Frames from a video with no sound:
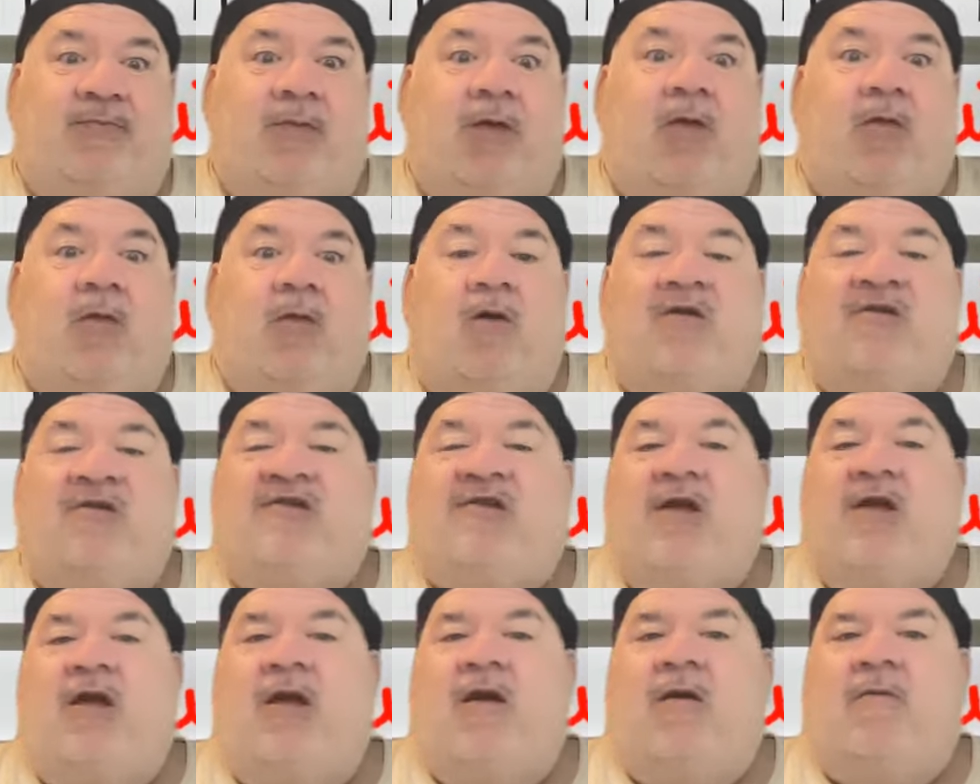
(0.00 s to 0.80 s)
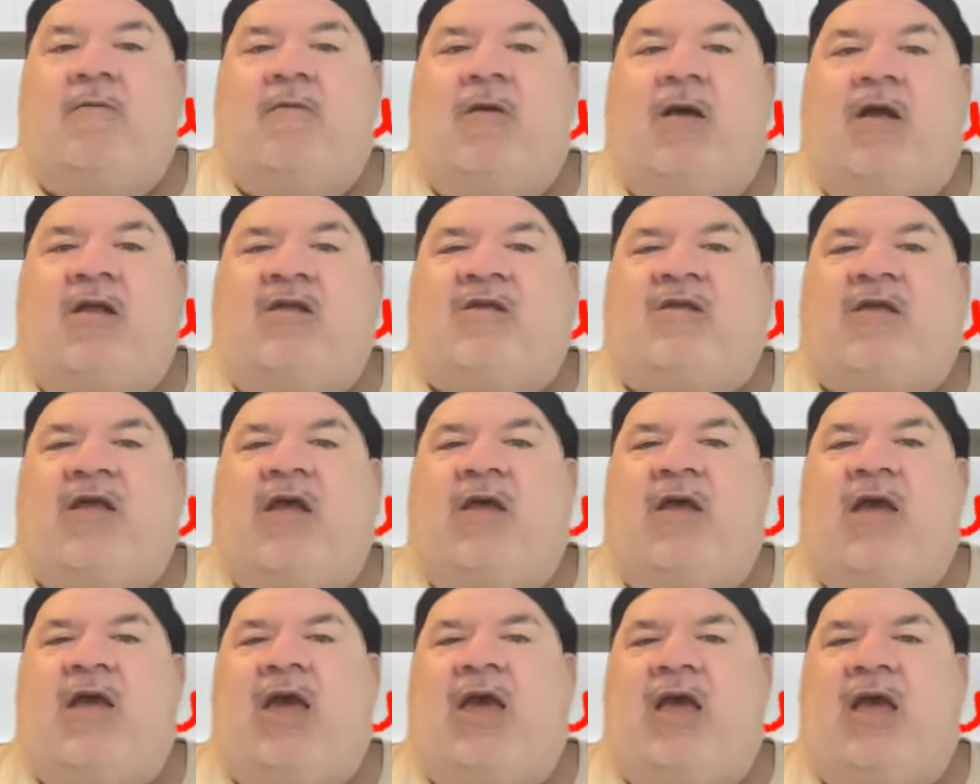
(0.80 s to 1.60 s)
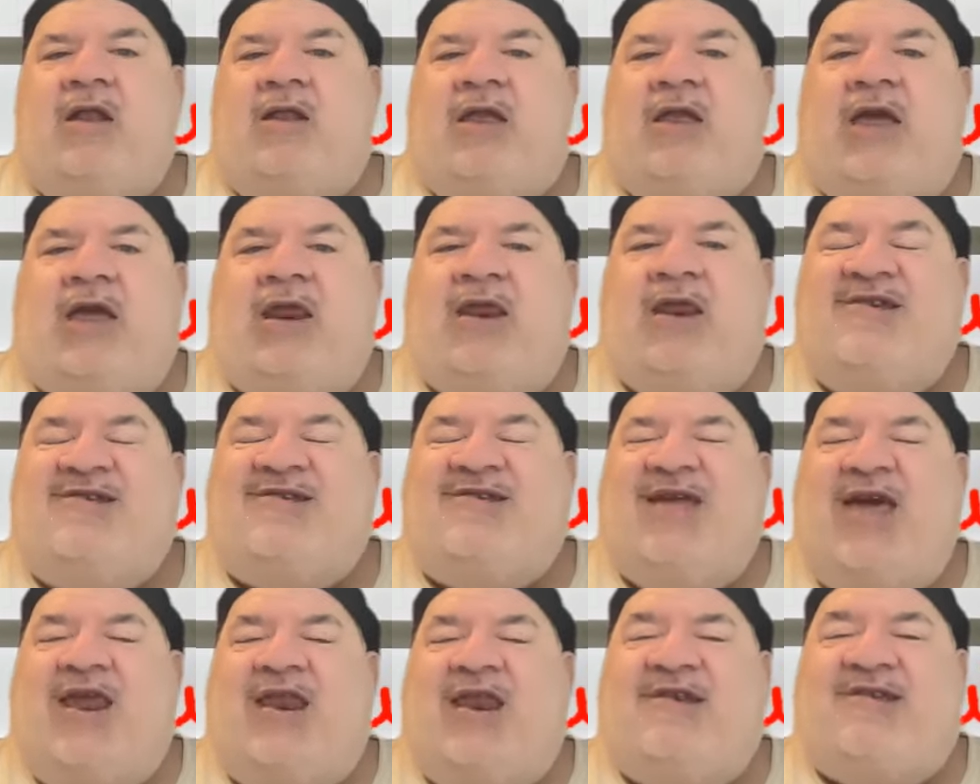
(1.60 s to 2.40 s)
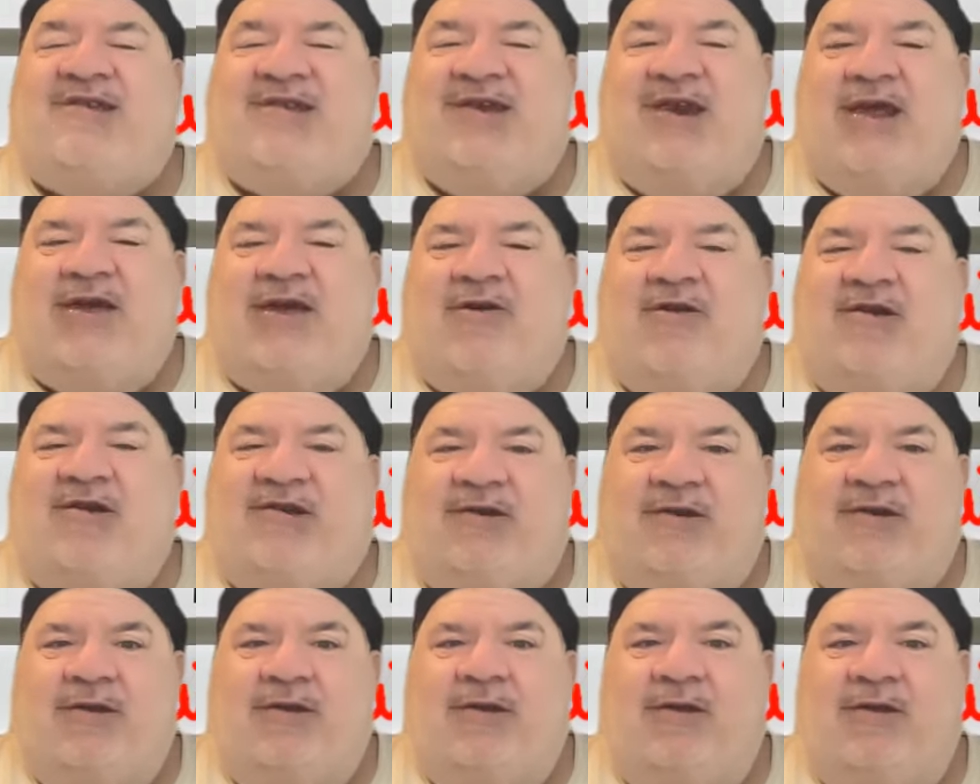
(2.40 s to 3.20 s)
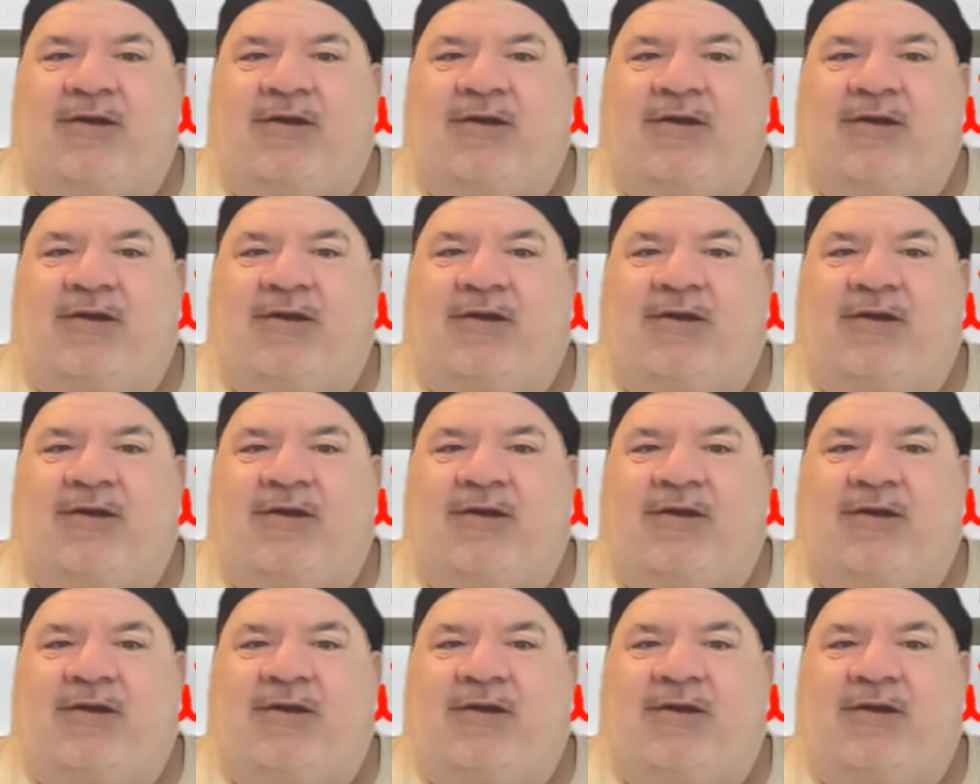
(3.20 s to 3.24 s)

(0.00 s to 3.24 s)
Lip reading: Those Adidas tennis sneakers